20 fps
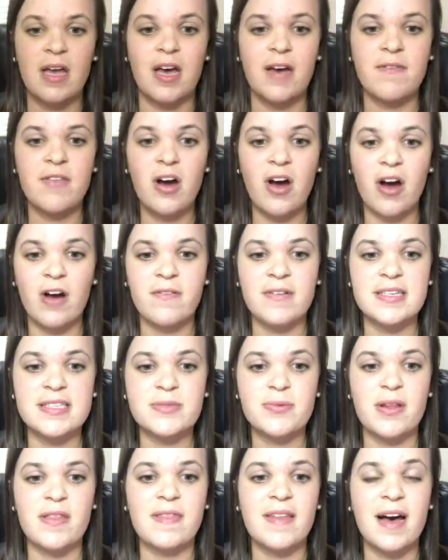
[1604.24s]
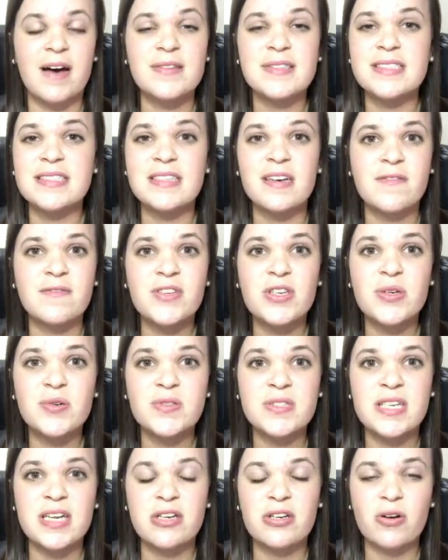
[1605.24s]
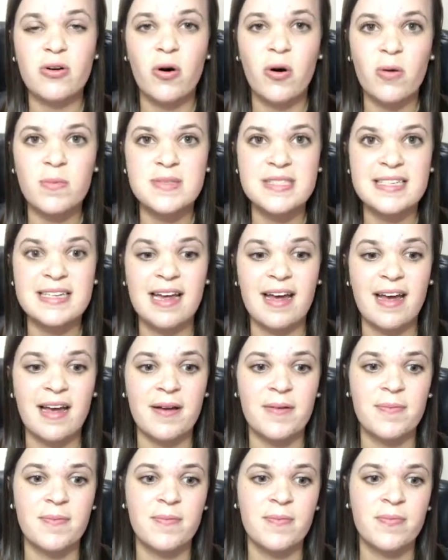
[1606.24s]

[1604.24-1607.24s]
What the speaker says: of the harvest with thousands of use in your home today.